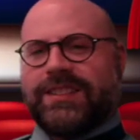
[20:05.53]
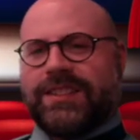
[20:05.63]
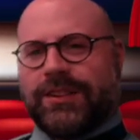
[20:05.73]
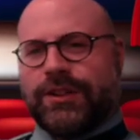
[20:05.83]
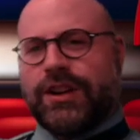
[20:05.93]
You
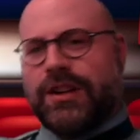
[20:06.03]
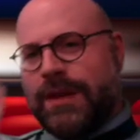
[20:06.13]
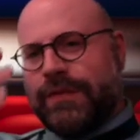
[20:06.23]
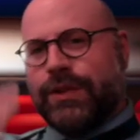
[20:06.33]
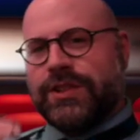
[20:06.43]
know, you hear how my
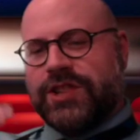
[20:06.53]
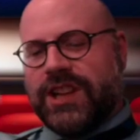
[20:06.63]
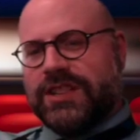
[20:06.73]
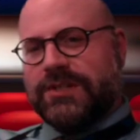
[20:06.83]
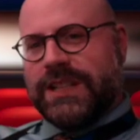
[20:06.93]
voice
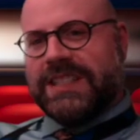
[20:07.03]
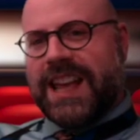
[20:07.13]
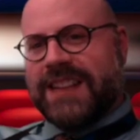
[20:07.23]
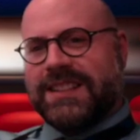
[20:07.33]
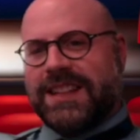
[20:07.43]
changes when he's
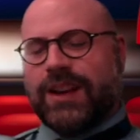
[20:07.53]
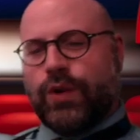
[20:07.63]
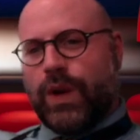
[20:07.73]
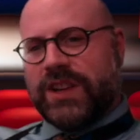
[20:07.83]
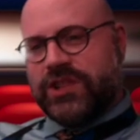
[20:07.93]
asking that
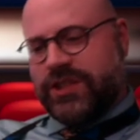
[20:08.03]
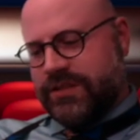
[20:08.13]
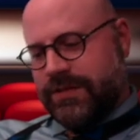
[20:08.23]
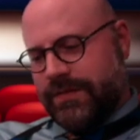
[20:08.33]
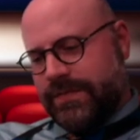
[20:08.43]
question.
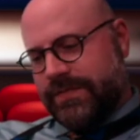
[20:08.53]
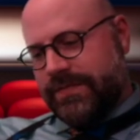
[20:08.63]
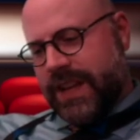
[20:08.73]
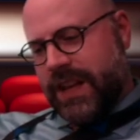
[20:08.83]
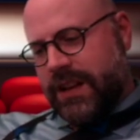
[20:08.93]

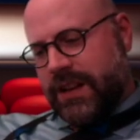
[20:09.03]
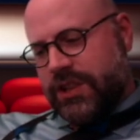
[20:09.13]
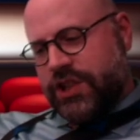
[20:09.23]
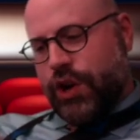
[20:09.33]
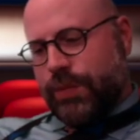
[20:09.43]

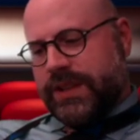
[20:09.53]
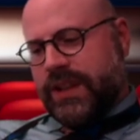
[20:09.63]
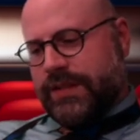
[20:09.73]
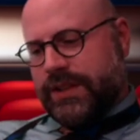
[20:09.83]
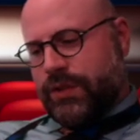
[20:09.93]
She opened the
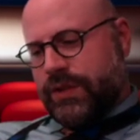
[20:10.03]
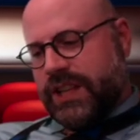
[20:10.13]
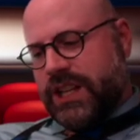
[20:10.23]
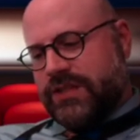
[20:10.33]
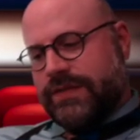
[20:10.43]
oven door, and the
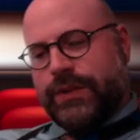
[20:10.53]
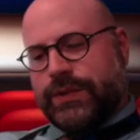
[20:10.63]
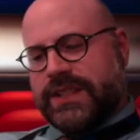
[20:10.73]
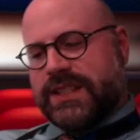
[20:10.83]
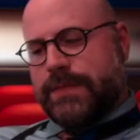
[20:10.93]
kitchen filled
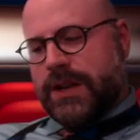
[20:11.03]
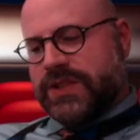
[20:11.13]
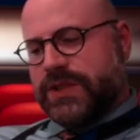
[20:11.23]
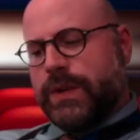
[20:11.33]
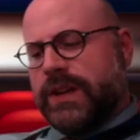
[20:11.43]
with a smell
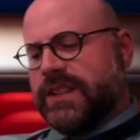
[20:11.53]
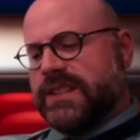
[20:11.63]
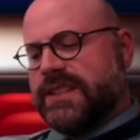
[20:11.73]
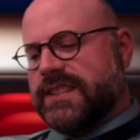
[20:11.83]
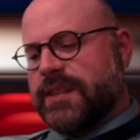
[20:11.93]
sweeter than
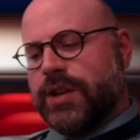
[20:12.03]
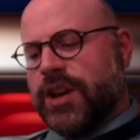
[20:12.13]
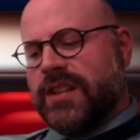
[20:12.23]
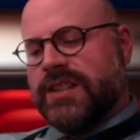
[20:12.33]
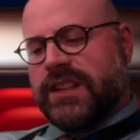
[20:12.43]
summer
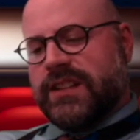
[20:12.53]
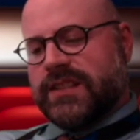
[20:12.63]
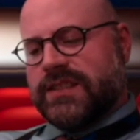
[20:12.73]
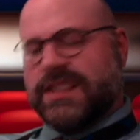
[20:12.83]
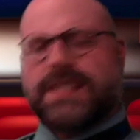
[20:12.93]

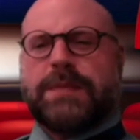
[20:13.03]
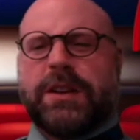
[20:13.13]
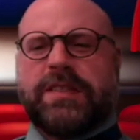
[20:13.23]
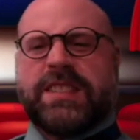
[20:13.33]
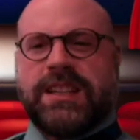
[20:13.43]
gardenias, the smell
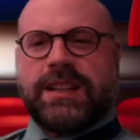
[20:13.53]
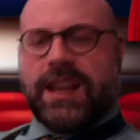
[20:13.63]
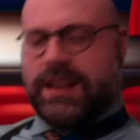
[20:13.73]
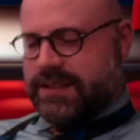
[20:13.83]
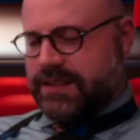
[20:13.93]
of tea
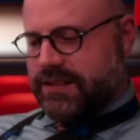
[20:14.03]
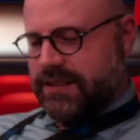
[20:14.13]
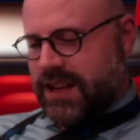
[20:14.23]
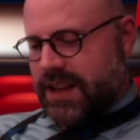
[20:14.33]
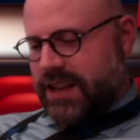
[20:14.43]
cakes.
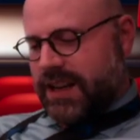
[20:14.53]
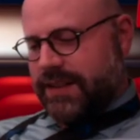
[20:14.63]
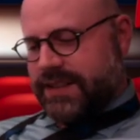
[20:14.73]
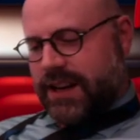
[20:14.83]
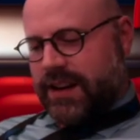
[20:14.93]

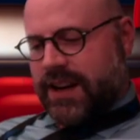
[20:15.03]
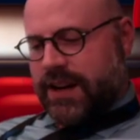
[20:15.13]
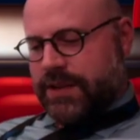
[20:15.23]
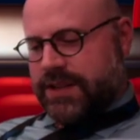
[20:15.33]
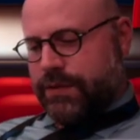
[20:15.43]
Every Saturday, I
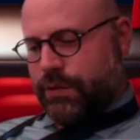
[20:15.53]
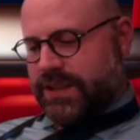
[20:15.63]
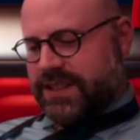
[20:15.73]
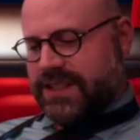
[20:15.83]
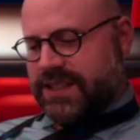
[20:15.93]
reached for
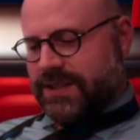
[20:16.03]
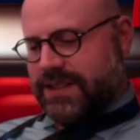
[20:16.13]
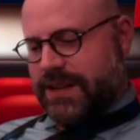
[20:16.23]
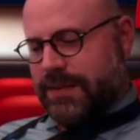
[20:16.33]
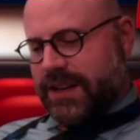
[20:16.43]
one still
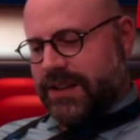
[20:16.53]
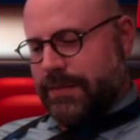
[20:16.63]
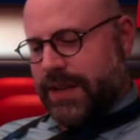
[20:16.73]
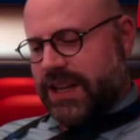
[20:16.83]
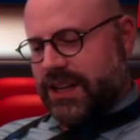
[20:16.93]
steaming on the
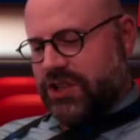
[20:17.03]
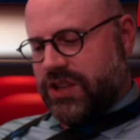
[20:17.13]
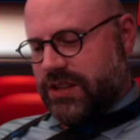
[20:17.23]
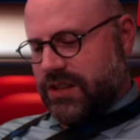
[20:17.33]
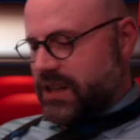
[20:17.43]
baking
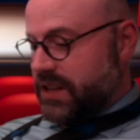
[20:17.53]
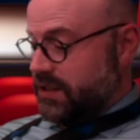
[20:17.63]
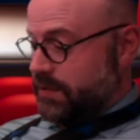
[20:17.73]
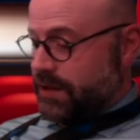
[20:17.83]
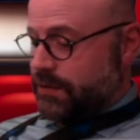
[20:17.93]
sheet.
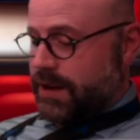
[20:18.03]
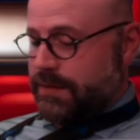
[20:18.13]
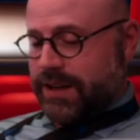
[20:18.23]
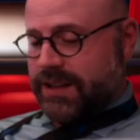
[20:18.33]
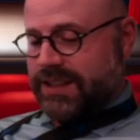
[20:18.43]
You better
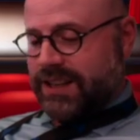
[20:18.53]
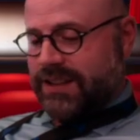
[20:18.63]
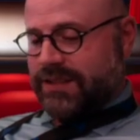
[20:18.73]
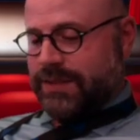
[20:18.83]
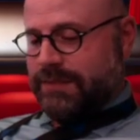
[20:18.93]
wait, buddy. They're
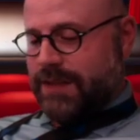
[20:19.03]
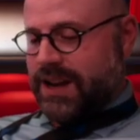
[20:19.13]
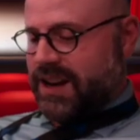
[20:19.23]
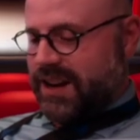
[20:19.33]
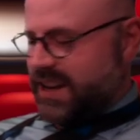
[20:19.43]
going to be
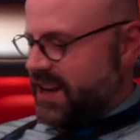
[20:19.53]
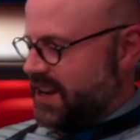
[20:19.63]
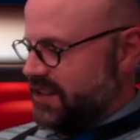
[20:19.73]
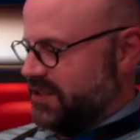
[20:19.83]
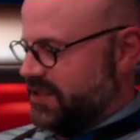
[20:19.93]
mighty
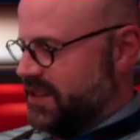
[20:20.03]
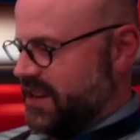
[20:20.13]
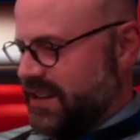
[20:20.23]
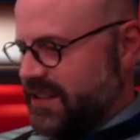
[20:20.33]
hot just yet.